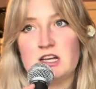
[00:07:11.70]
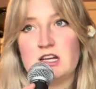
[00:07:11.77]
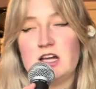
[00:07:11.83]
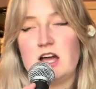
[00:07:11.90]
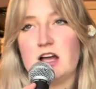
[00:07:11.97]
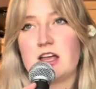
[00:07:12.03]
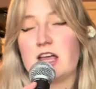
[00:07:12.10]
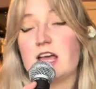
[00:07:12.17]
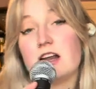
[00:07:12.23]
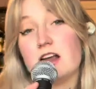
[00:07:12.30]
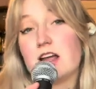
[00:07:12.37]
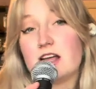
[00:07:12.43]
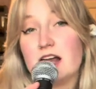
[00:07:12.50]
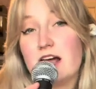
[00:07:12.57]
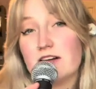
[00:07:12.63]
I could get
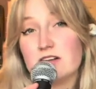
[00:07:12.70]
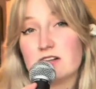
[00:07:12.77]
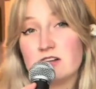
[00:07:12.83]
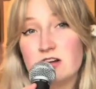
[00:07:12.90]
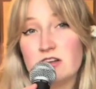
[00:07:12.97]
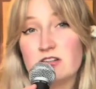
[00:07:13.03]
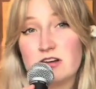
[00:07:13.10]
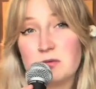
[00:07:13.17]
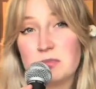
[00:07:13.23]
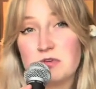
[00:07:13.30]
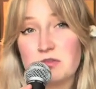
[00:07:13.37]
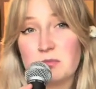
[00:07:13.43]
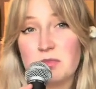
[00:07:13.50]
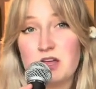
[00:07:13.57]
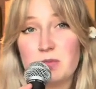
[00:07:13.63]
like an adult coloring
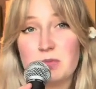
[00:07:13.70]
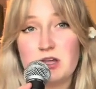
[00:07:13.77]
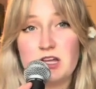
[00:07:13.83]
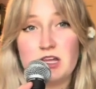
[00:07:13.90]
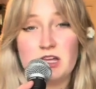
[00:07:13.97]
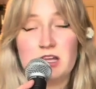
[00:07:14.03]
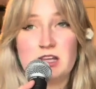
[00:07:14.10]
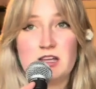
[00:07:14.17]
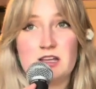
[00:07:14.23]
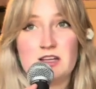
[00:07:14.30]
book maybe,